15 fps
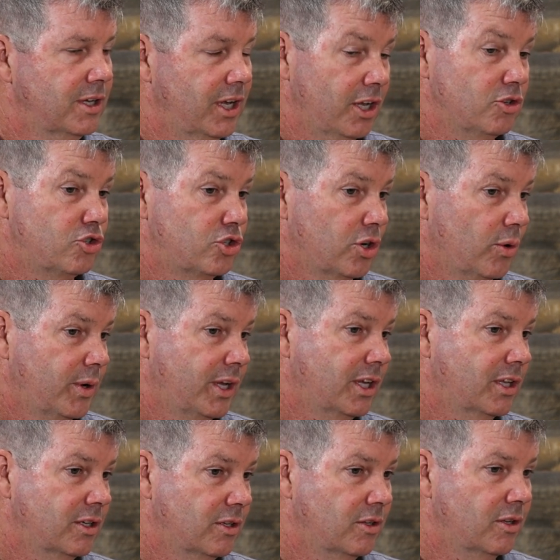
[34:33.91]
and showing
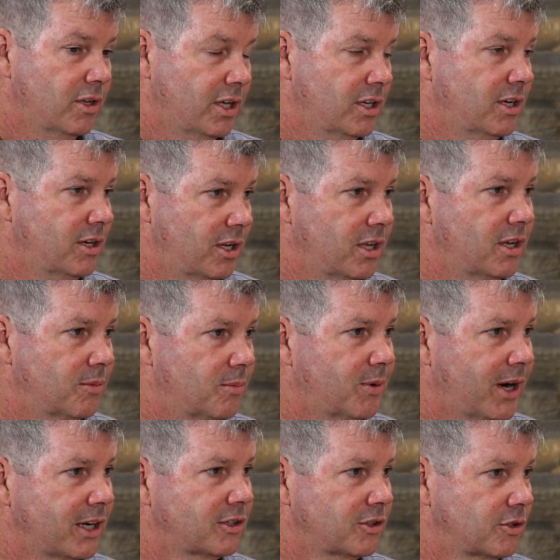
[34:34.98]
it in a
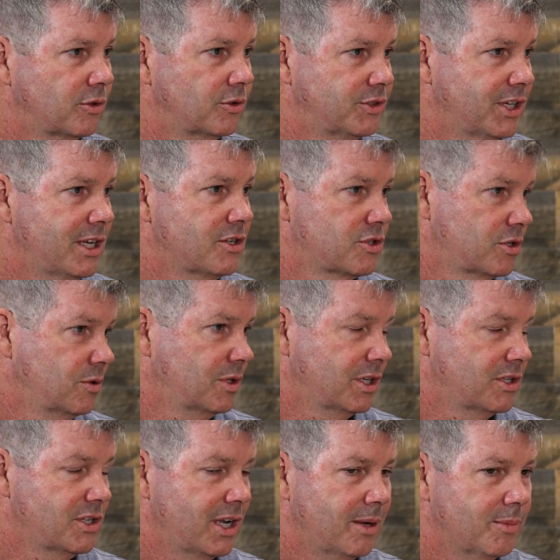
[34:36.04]
practical test to an
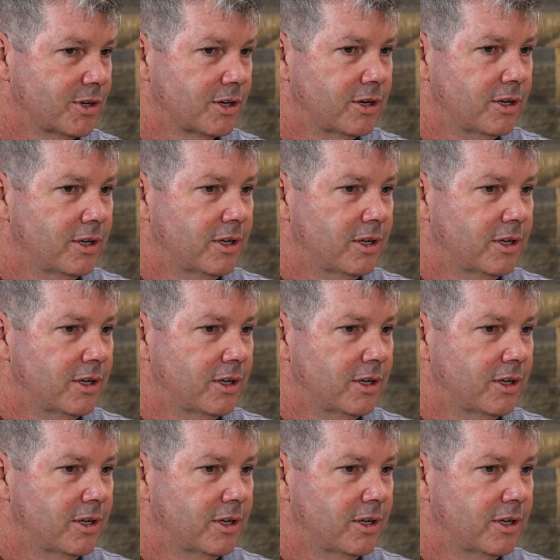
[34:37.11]
examiner.